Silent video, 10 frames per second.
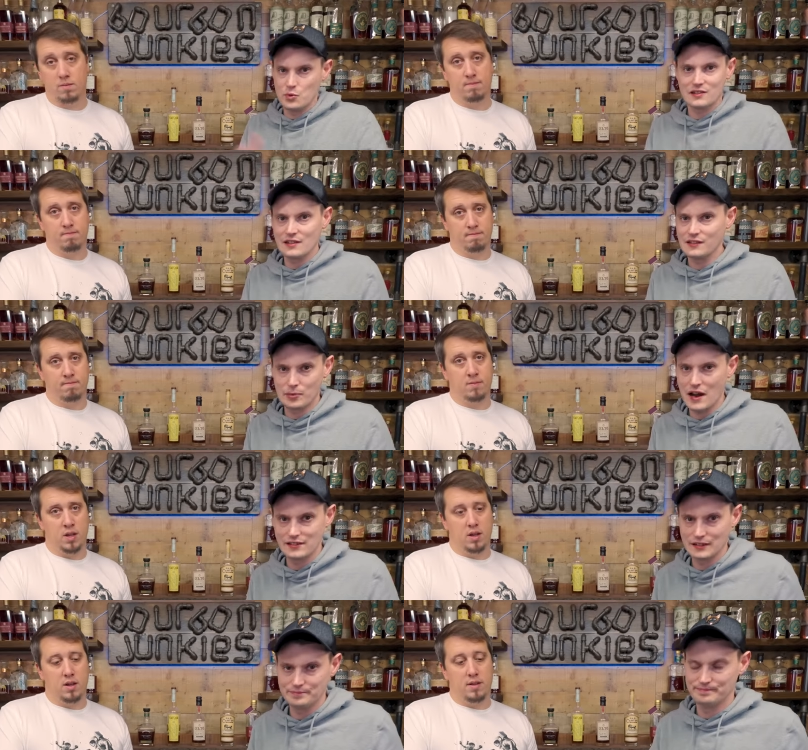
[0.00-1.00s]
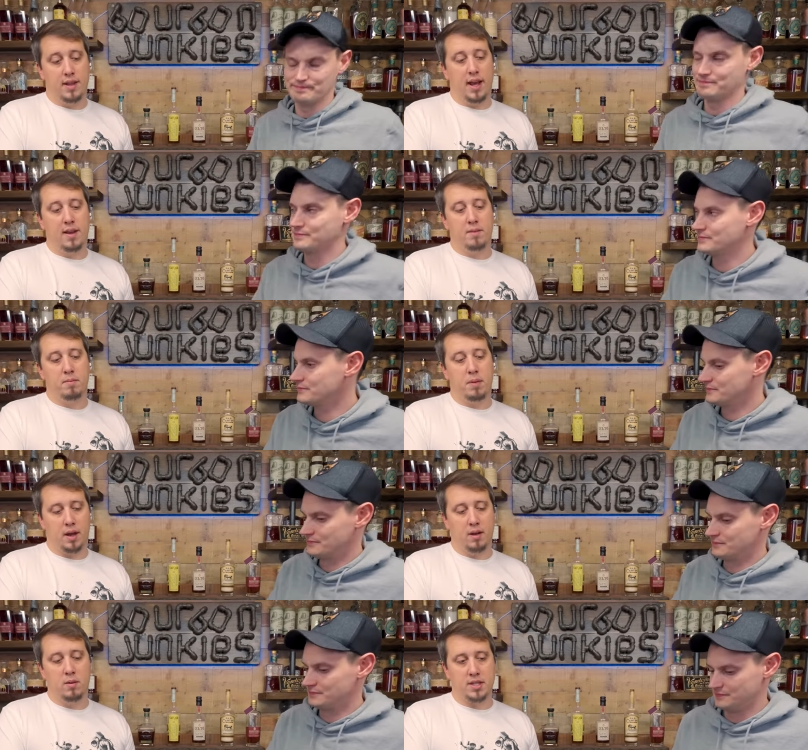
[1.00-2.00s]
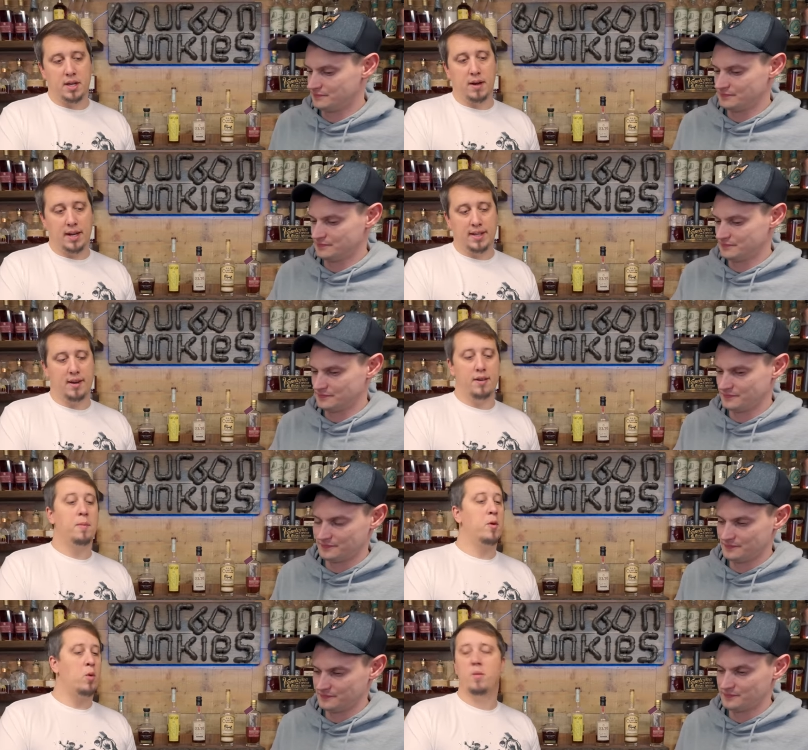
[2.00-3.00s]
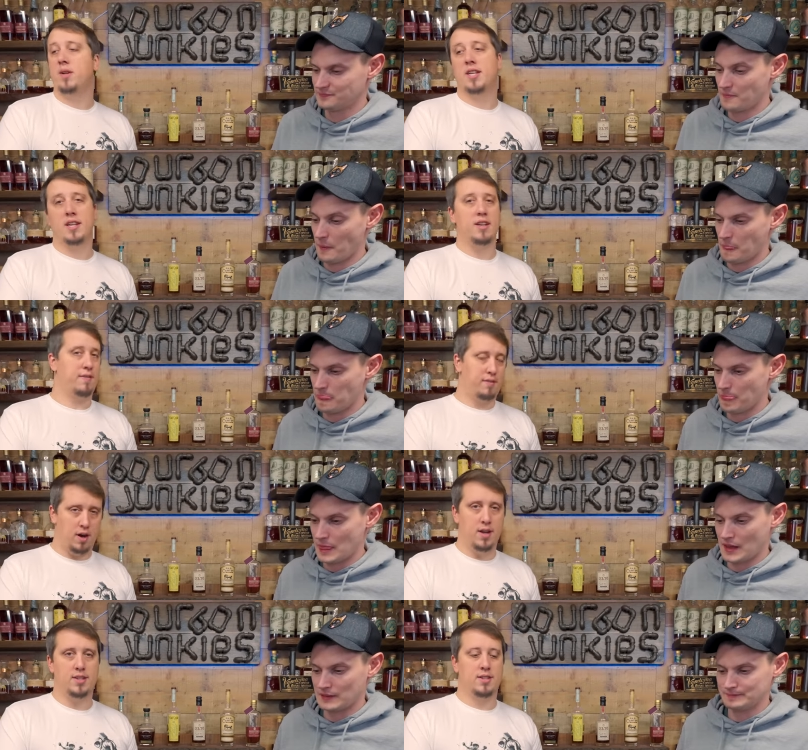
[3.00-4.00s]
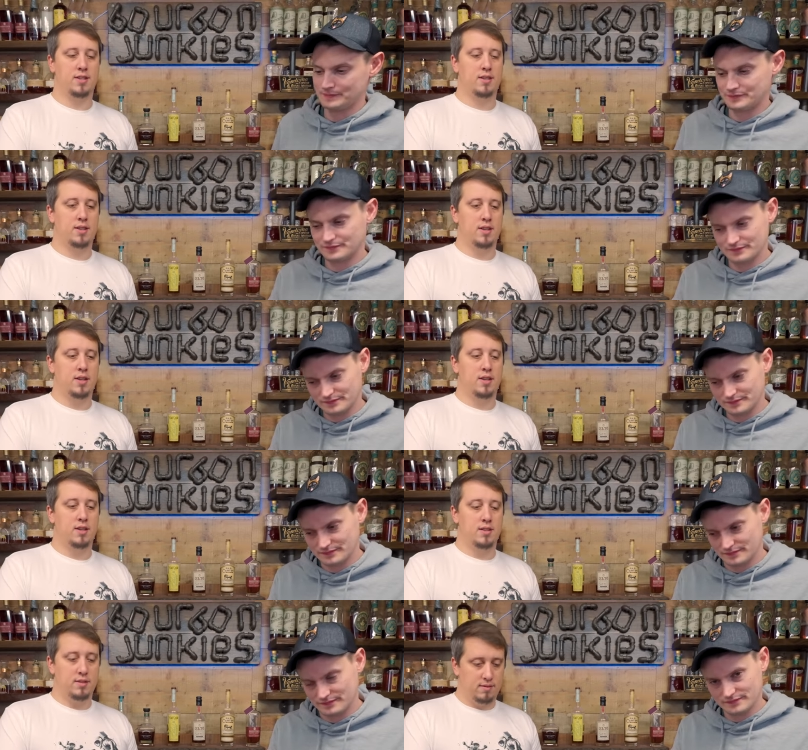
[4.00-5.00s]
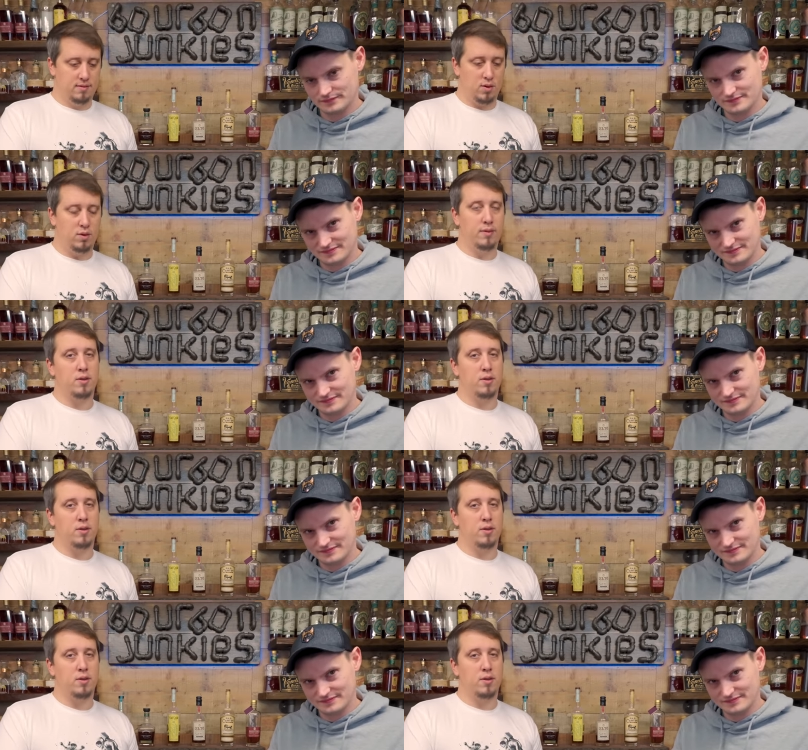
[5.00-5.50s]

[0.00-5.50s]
Speaker 1: Whiskey will surprise you. That bottle of whiskey right there, #1 whiskey of the year for us. Old